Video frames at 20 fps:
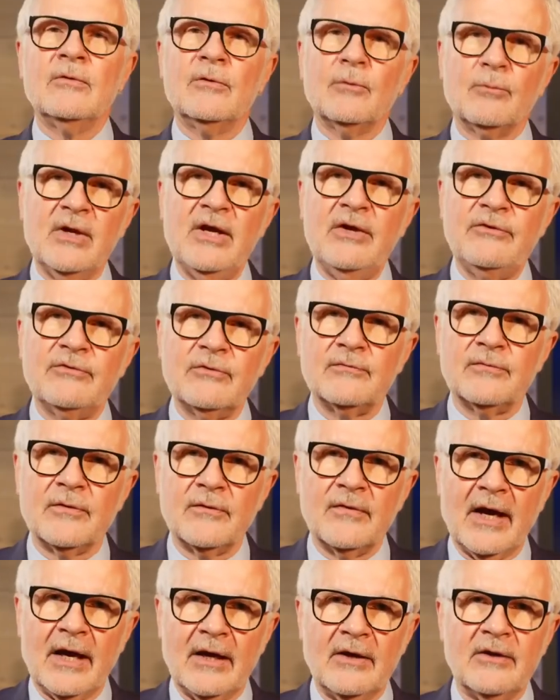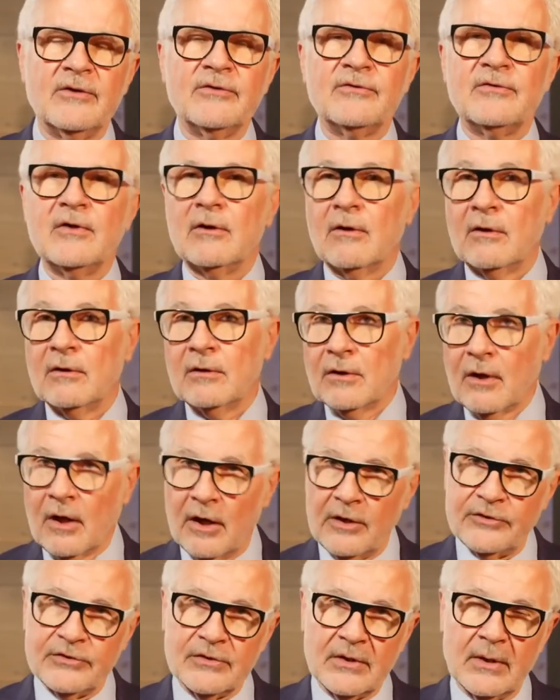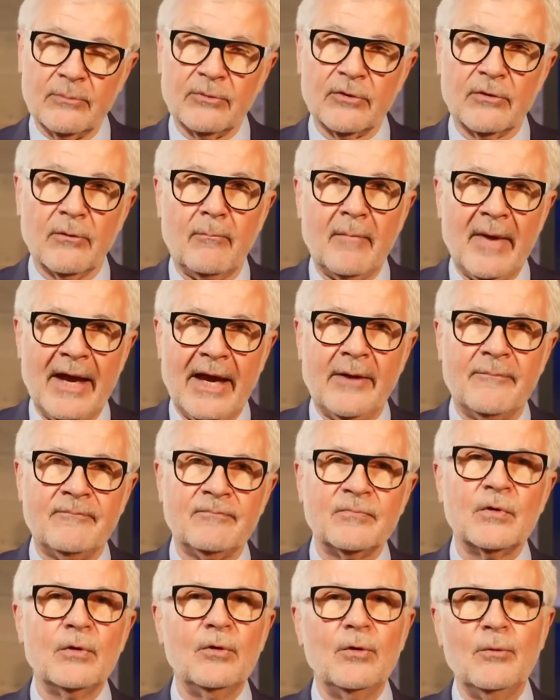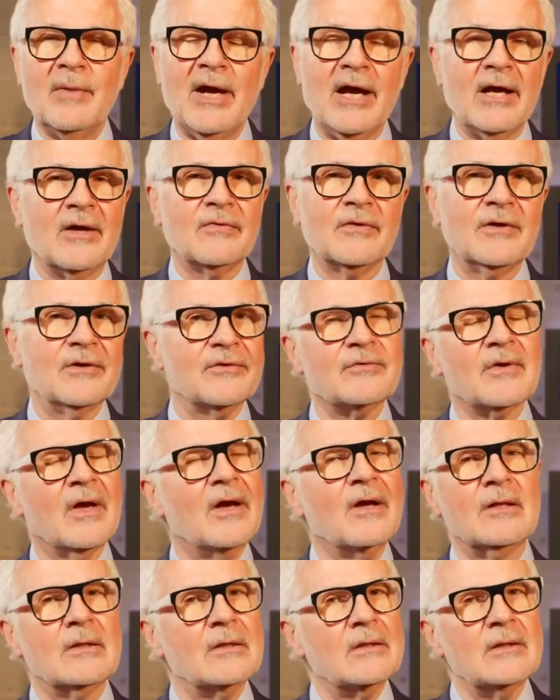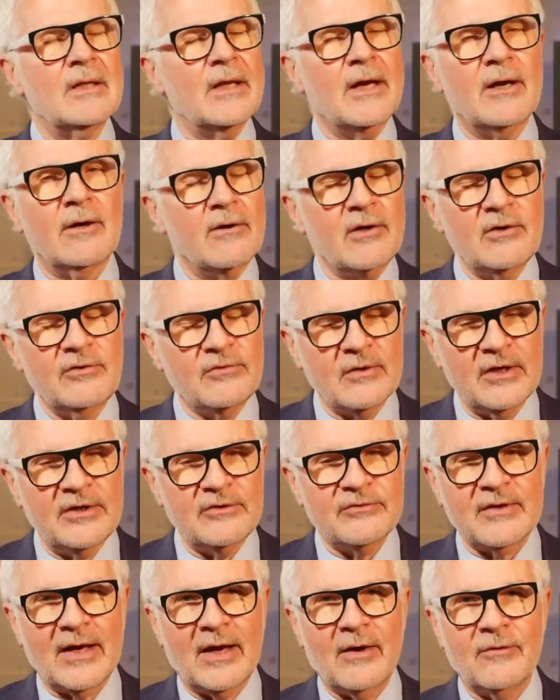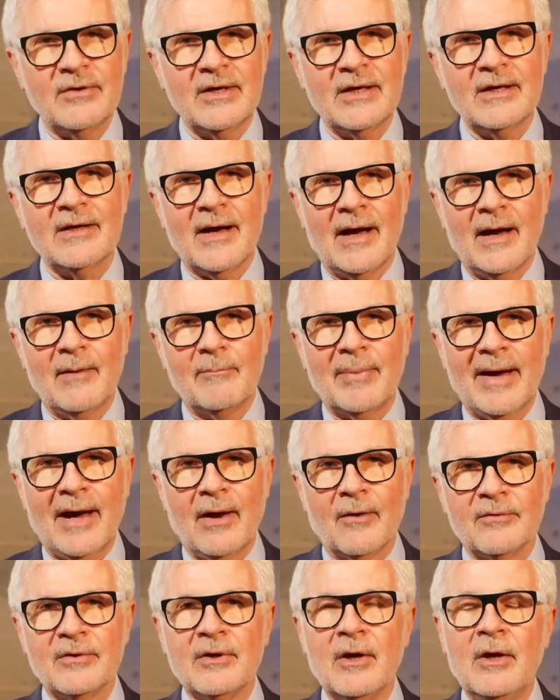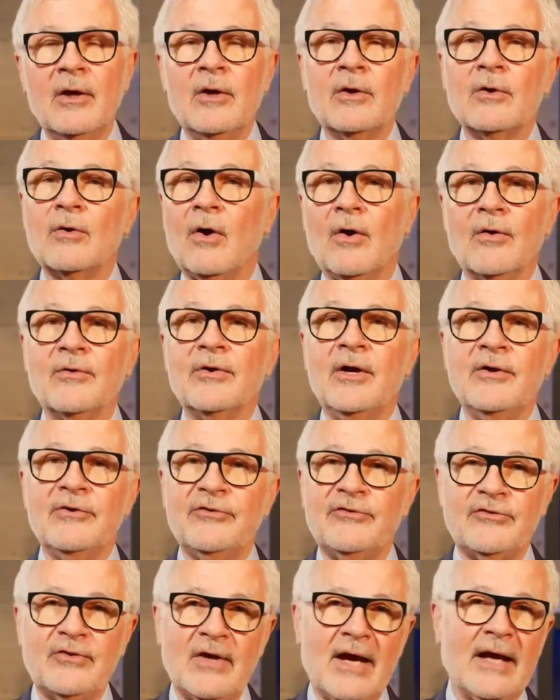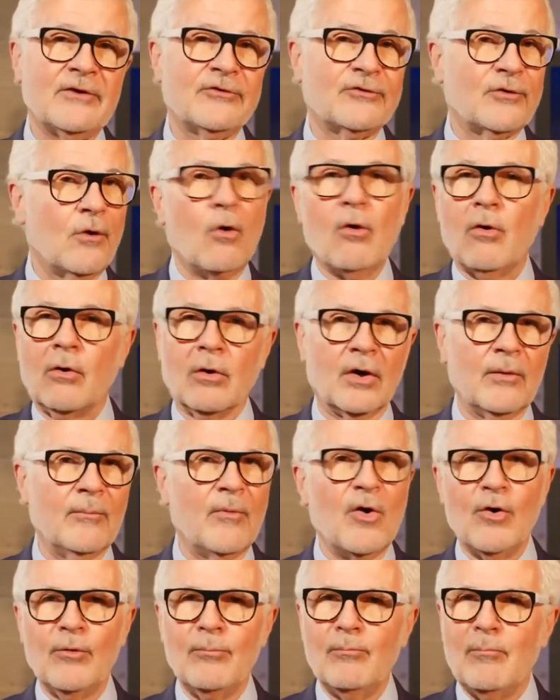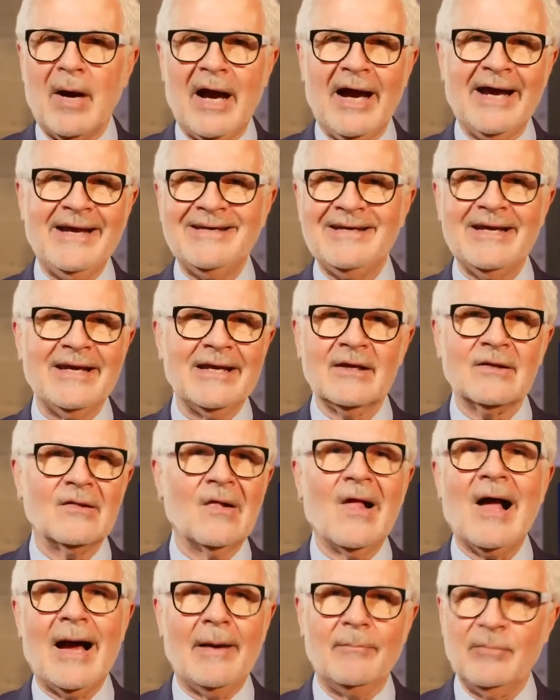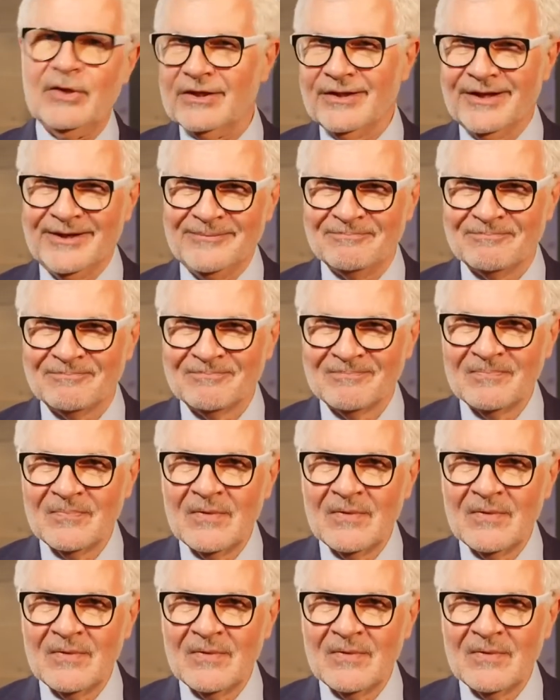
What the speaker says: The reason for that is there are a large number of men who make this hilariously sounding compound called sex hormone binding globulin.